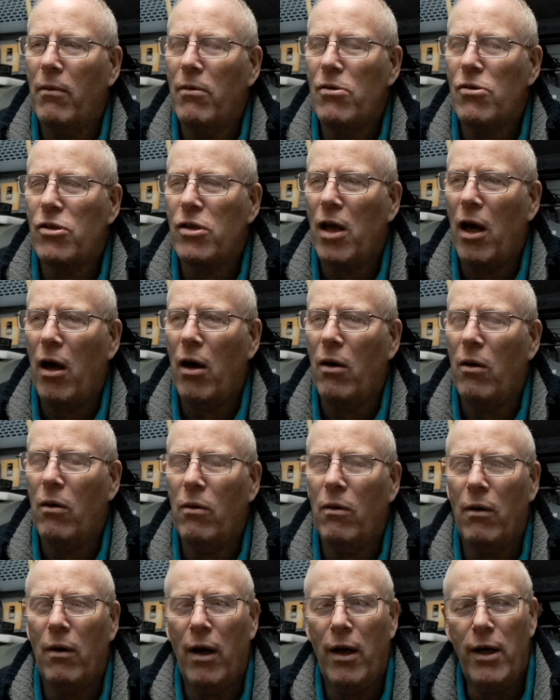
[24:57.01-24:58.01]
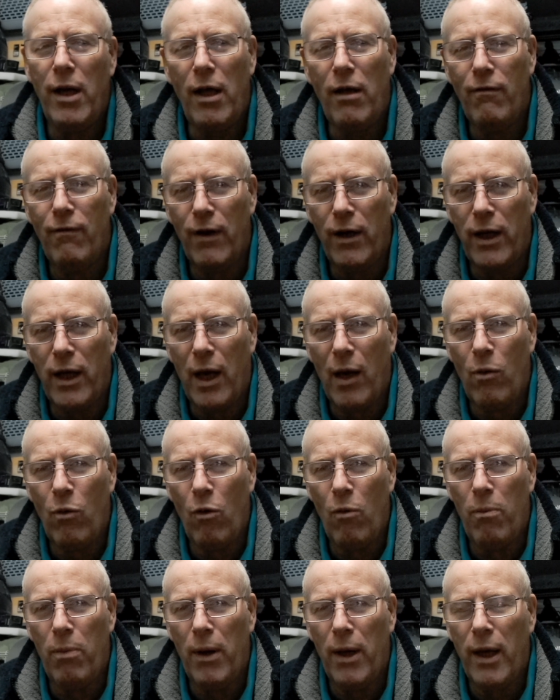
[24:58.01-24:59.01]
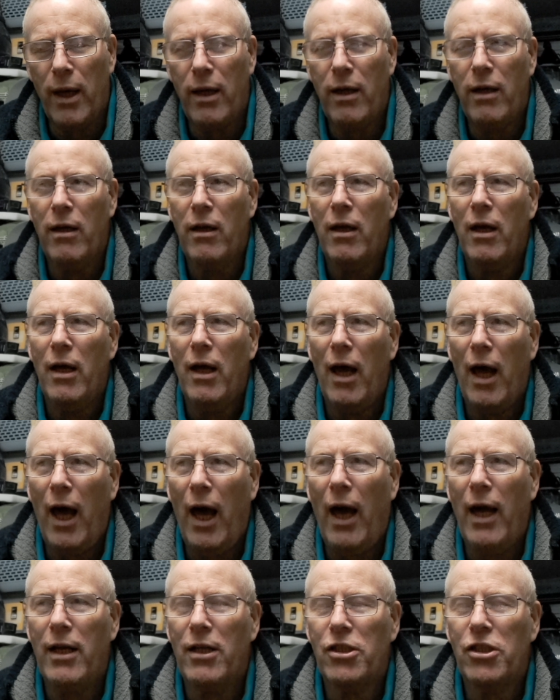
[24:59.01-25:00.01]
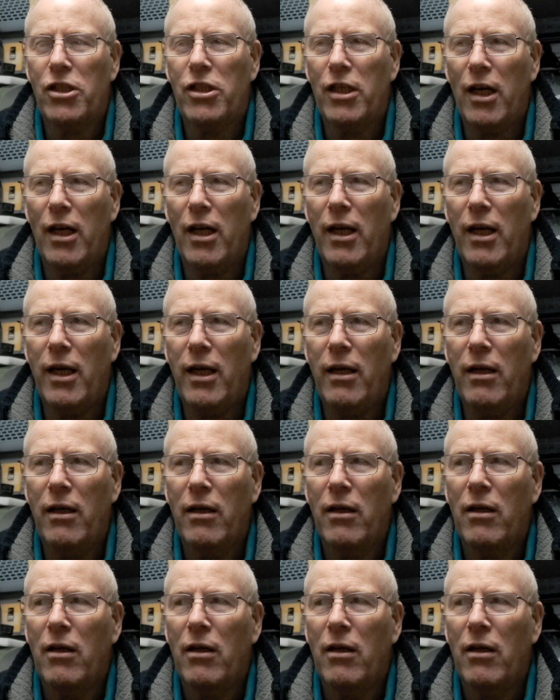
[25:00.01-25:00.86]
so another video will be actually